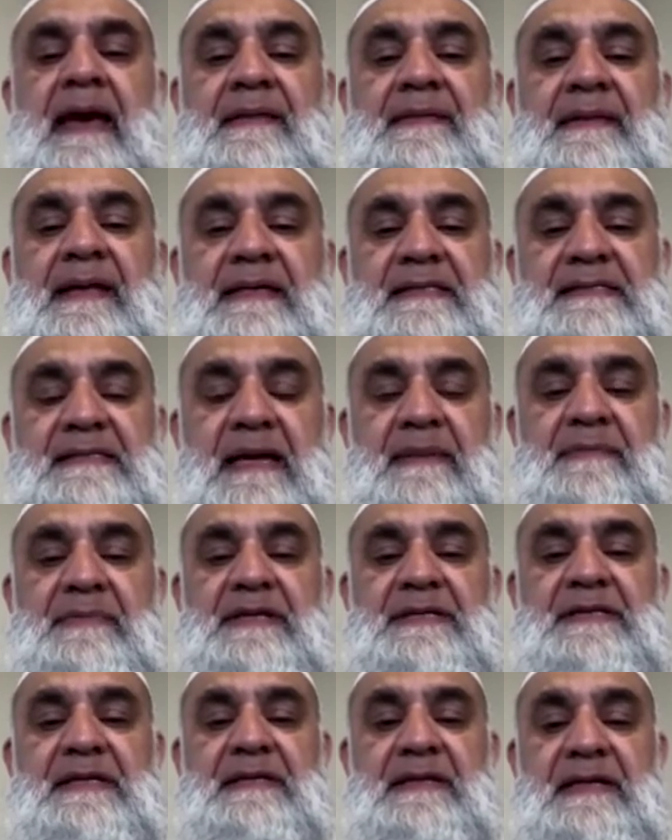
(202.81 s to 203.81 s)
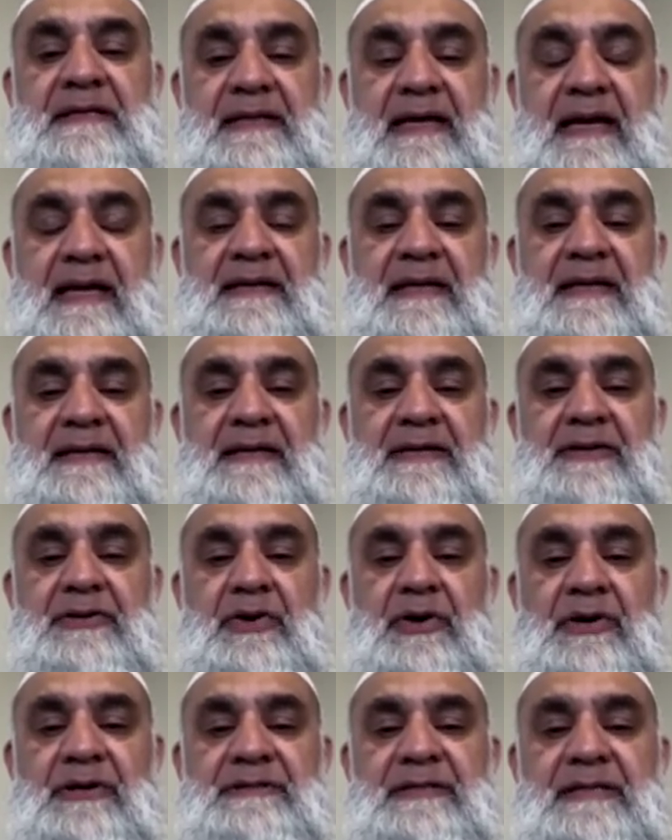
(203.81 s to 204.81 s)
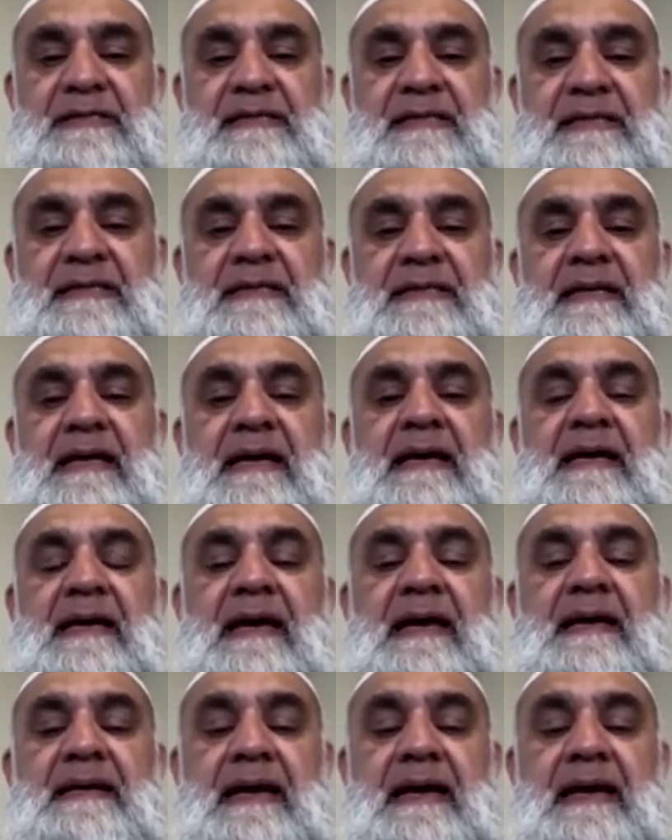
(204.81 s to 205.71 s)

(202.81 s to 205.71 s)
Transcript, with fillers: and they established the Natal Indian Congress in, in